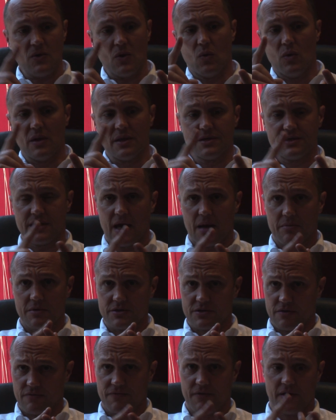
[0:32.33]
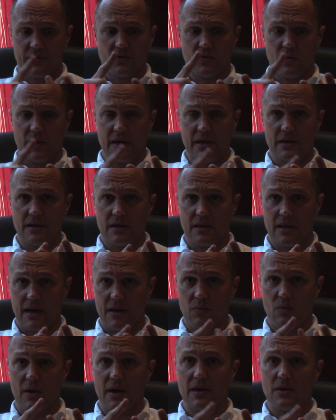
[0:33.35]
will establish a featherweight,
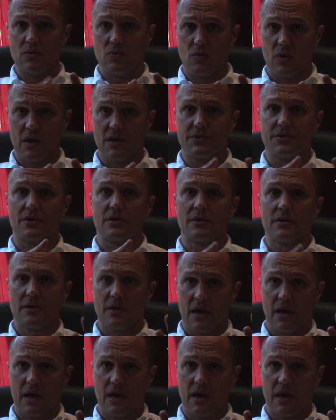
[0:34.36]
lightweight, welter,